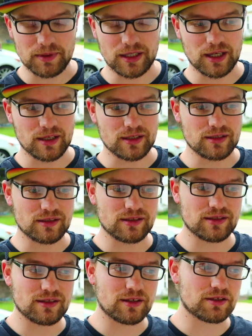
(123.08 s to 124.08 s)

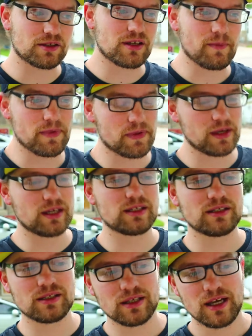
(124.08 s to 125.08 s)
because there's some
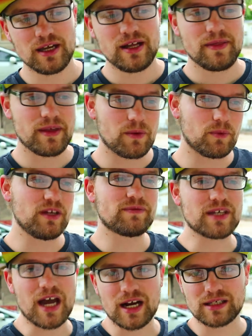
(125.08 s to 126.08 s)
things that we've
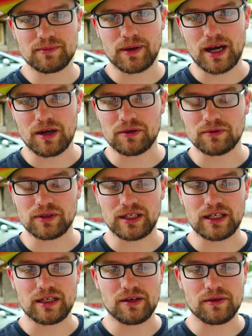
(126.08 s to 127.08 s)
talked about
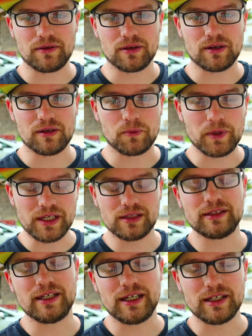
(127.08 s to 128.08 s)
in the
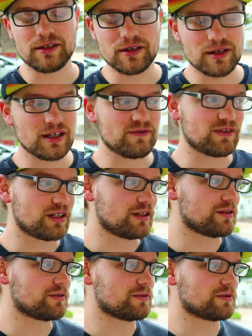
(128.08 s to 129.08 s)
weekly nerdy
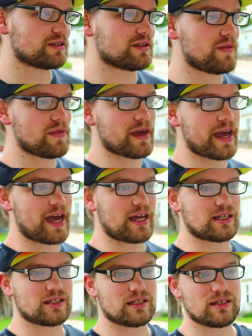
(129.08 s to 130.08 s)
videos
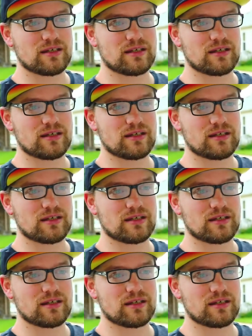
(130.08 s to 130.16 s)
that